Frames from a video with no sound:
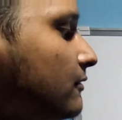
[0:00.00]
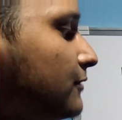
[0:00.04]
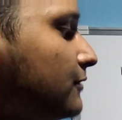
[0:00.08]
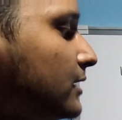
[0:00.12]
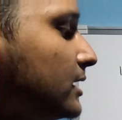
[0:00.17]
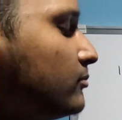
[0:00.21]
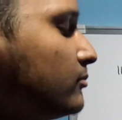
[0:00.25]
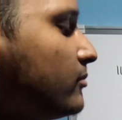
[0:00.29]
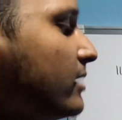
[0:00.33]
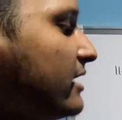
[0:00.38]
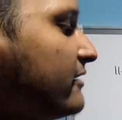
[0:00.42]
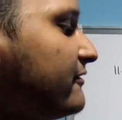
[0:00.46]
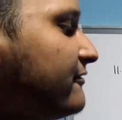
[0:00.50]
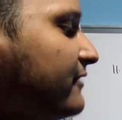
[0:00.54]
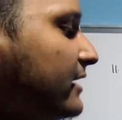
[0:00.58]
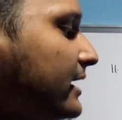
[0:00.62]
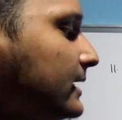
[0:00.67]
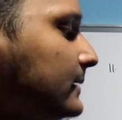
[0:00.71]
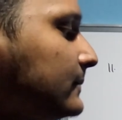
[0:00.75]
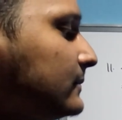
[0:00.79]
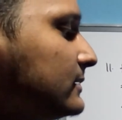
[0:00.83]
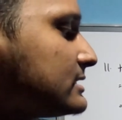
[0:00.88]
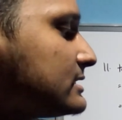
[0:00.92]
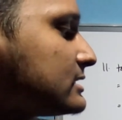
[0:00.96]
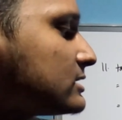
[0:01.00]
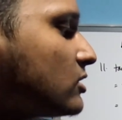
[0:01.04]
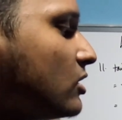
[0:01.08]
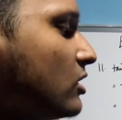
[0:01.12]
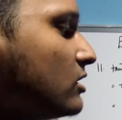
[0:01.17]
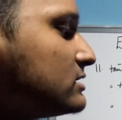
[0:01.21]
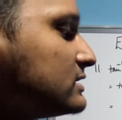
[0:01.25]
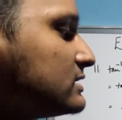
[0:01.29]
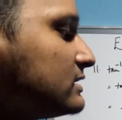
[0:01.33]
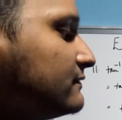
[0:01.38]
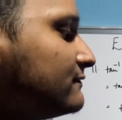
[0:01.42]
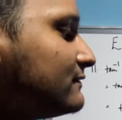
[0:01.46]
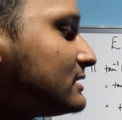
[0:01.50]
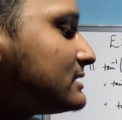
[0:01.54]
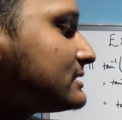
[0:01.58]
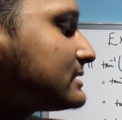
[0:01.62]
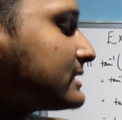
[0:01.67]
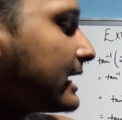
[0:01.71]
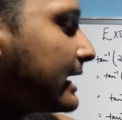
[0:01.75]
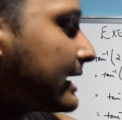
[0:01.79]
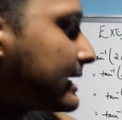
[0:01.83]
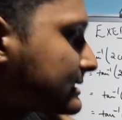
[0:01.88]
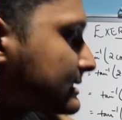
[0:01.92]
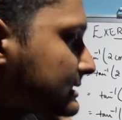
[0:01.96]
1 by 5 plus cos
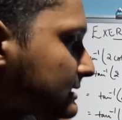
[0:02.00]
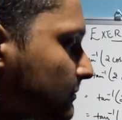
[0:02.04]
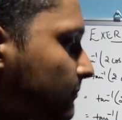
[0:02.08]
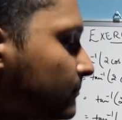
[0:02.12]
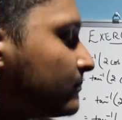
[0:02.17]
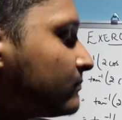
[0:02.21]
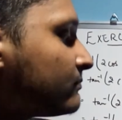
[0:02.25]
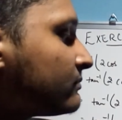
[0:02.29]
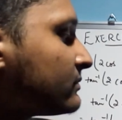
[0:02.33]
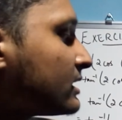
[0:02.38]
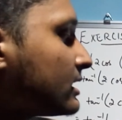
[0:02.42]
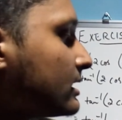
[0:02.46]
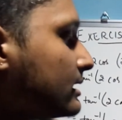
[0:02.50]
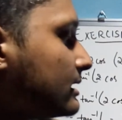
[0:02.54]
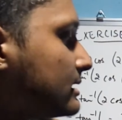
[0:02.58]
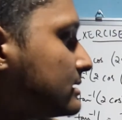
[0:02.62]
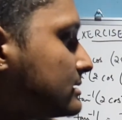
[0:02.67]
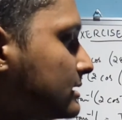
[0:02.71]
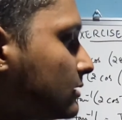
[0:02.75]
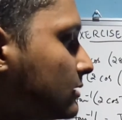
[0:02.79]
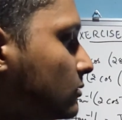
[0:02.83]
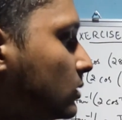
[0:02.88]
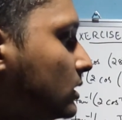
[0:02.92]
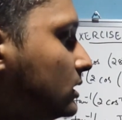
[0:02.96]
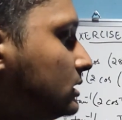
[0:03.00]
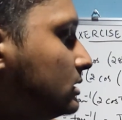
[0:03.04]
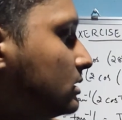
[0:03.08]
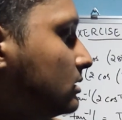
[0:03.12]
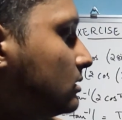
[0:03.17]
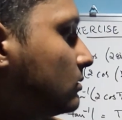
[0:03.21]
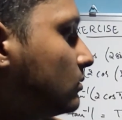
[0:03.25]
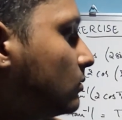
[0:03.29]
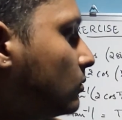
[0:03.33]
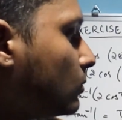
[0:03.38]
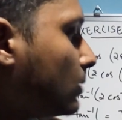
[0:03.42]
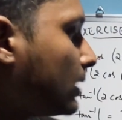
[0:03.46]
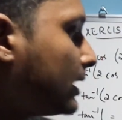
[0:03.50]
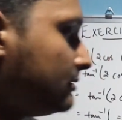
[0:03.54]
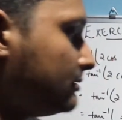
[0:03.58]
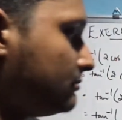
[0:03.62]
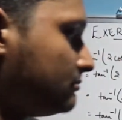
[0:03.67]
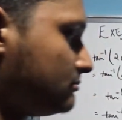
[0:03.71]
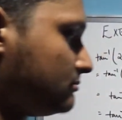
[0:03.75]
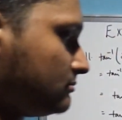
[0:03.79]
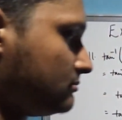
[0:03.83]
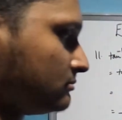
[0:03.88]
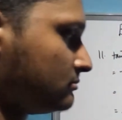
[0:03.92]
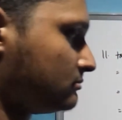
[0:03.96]
inverse x is equal to 1.
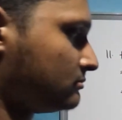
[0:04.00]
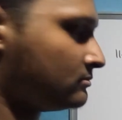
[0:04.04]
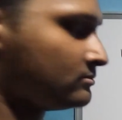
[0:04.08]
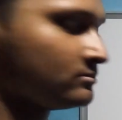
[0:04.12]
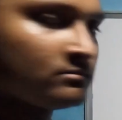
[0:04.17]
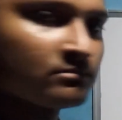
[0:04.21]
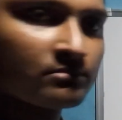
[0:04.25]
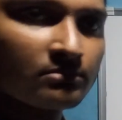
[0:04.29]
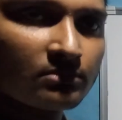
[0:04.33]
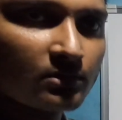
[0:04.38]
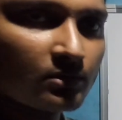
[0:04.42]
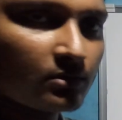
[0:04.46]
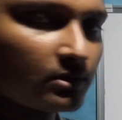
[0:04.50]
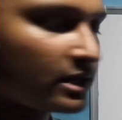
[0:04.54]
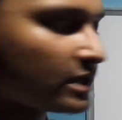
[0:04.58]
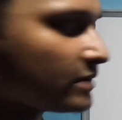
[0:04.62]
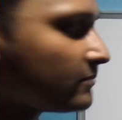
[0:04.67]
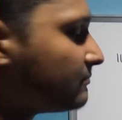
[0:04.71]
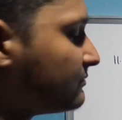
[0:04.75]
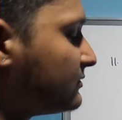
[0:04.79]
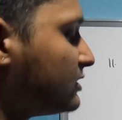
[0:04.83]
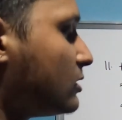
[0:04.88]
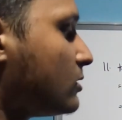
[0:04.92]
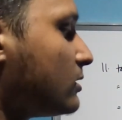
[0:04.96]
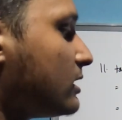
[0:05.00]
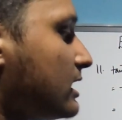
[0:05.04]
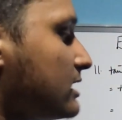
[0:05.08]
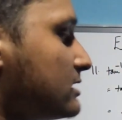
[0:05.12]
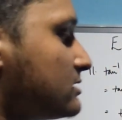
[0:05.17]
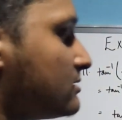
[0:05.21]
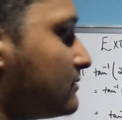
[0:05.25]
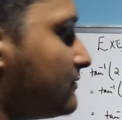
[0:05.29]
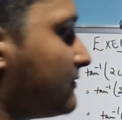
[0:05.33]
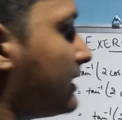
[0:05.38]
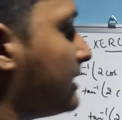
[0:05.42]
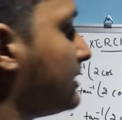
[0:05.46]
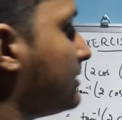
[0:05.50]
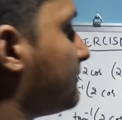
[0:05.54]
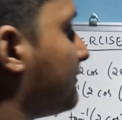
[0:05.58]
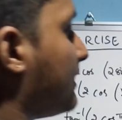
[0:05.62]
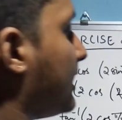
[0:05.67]
Okay, you are asked to find the